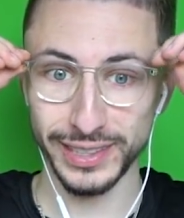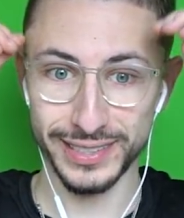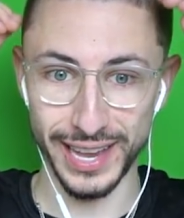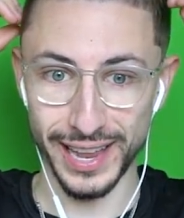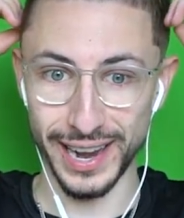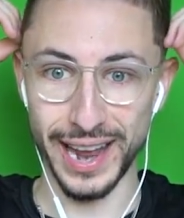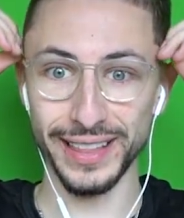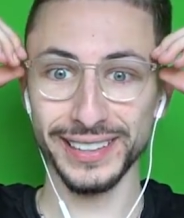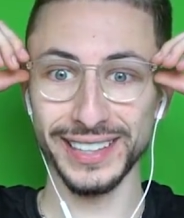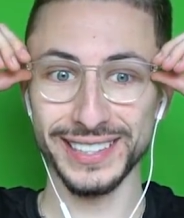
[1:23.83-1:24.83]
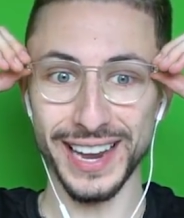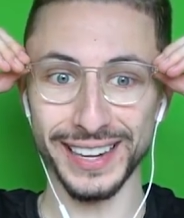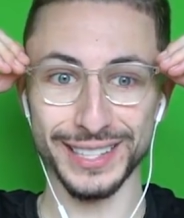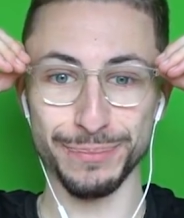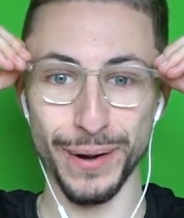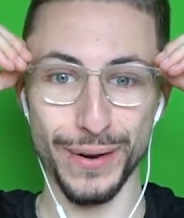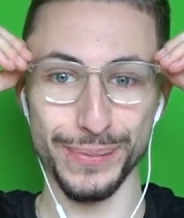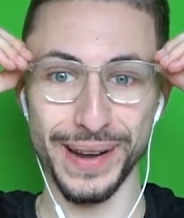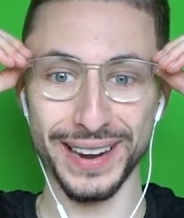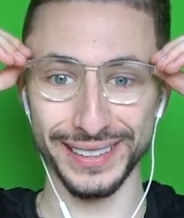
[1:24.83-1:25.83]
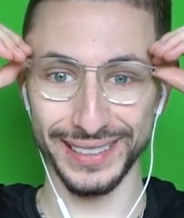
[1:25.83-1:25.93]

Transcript: these I like these edits, bro. I'm not gonna